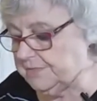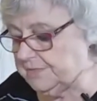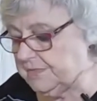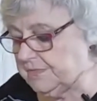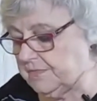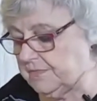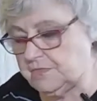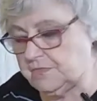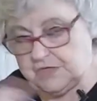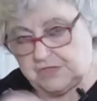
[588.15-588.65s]

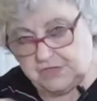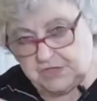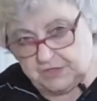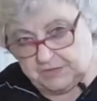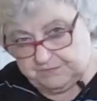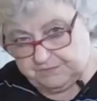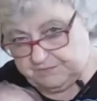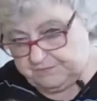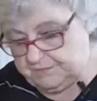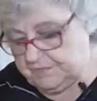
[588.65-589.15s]
which I've
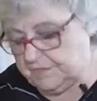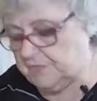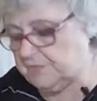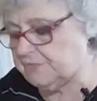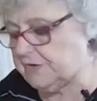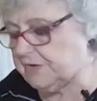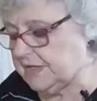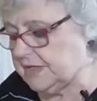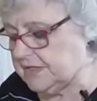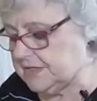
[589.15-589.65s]

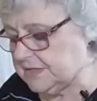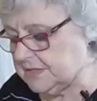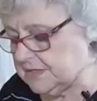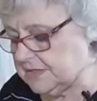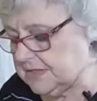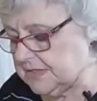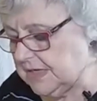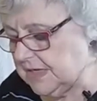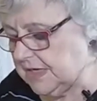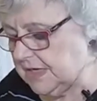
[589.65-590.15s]
grated,
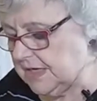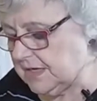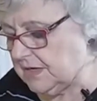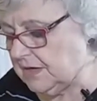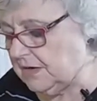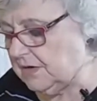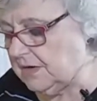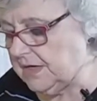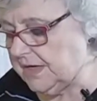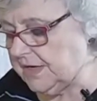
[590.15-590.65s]

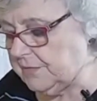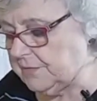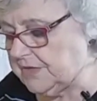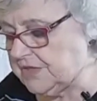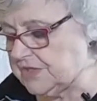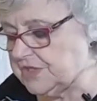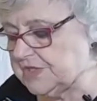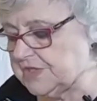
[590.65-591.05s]
garlic, which is